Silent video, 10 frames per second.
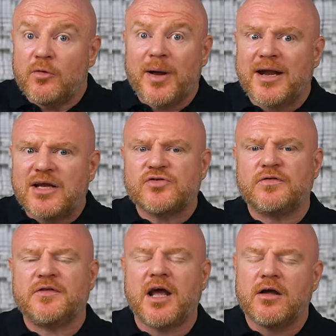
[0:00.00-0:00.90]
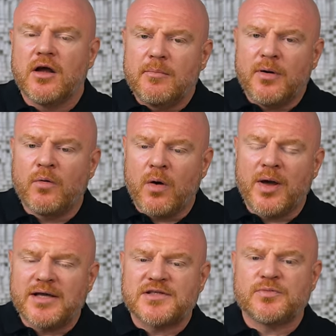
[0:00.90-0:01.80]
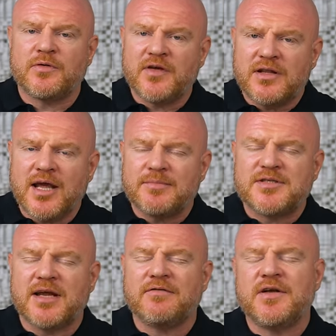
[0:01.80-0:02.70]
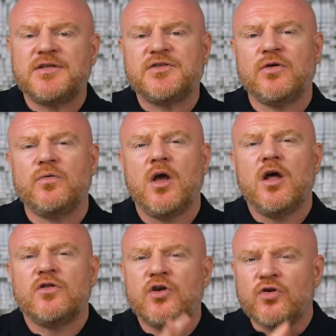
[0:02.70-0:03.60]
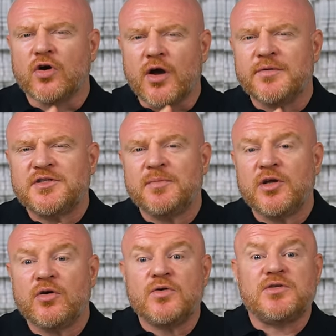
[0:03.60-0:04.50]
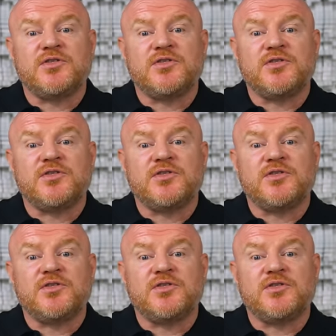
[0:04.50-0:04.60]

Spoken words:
you're paying extra for that Blue OS within the M10 V2 that you're not going to be using.